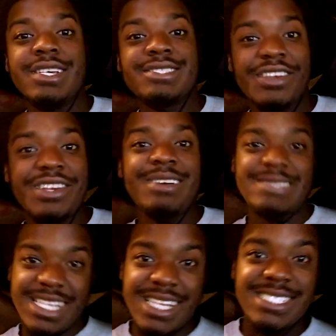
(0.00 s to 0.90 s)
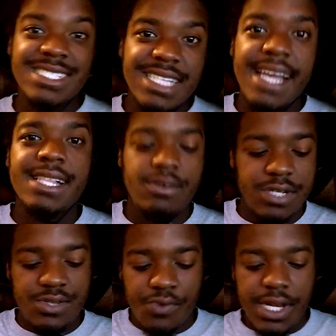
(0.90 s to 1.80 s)
So you know, what I'm saying that's exactly
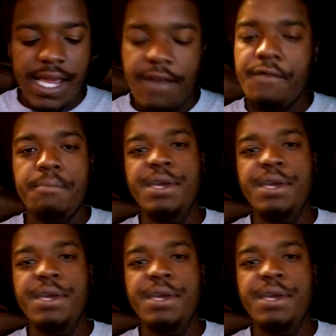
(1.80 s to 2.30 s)
what you want to hear from